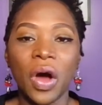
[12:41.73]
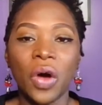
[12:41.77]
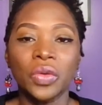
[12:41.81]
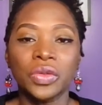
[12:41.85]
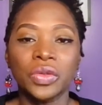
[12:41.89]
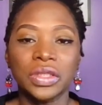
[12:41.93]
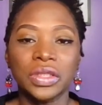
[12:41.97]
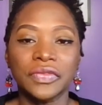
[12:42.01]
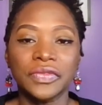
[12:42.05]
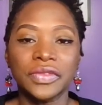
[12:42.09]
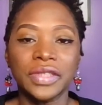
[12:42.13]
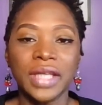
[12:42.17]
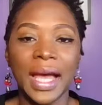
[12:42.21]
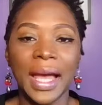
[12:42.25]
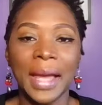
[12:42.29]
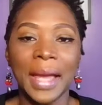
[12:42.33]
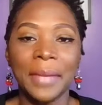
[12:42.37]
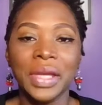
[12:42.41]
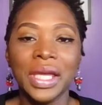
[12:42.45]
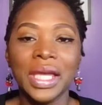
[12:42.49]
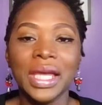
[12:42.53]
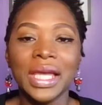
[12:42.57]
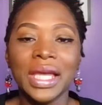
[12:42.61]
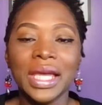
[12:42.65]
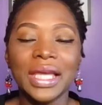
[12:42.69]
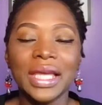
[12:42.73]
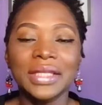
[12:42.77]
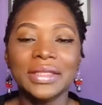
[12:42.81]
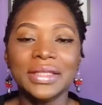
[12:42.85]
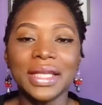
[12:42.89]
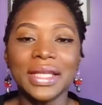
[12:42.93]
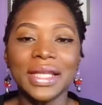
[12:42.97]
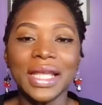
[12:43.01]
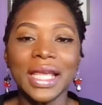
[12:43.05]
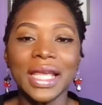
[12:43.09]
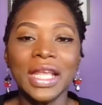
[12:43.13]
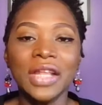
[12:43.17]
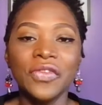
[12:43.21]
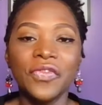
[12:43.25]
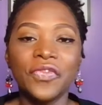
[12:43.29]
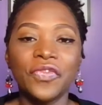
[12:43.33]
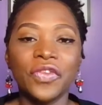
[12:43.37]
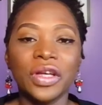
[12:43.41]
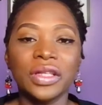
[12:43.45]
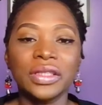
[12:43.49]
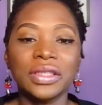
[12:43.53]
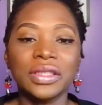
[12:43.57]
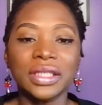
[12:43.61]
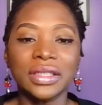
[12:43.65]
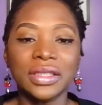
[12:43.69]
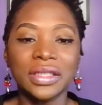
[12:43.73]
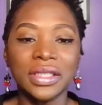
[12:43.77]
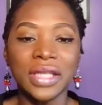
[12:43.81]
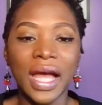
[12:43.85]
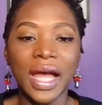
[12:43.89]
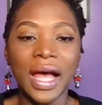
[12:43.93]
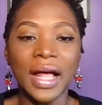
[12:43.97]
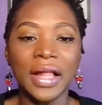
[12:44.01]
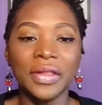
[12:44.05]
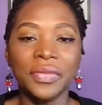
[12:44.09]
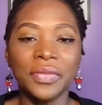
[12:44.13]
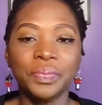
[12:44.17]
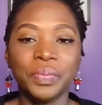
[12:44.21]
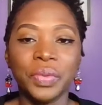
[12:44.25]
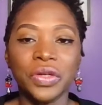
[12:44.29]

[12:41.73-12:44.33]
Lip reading: out of time is an infant, a child,